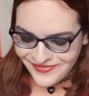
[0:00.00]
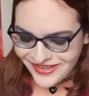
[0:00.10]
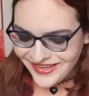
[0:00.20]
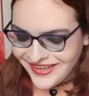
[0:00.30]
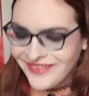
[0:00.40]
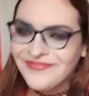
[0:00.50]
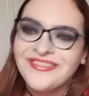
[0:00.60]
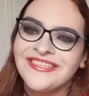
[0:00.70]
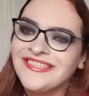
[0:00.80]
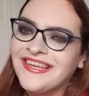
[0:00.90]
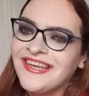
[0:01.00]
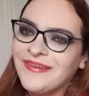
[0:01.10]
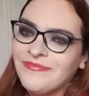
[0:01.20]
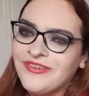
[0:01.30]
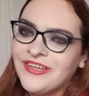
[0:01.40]
but um, today
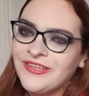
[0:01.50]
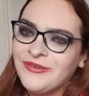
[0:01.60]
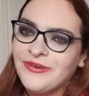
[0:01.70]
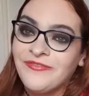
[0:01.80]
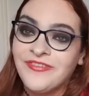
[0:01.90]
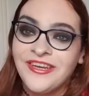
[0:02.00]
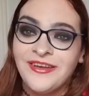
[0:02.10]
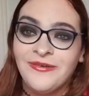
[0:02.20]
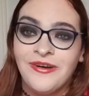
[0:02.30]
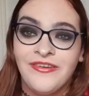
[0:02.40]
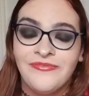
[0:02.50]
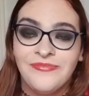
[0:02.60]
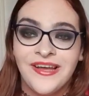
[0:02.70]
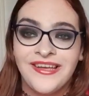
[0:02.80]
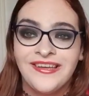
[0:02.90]
I'm bringing you a video of
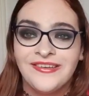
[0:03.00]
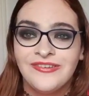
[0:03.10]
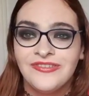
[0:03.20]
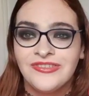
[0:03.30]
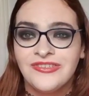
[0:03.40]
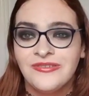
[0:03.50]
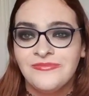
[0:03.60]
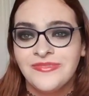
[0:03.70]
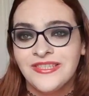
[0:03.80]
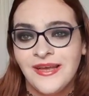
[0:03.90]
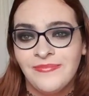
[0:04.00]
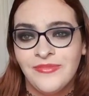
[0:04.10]
my custom Tab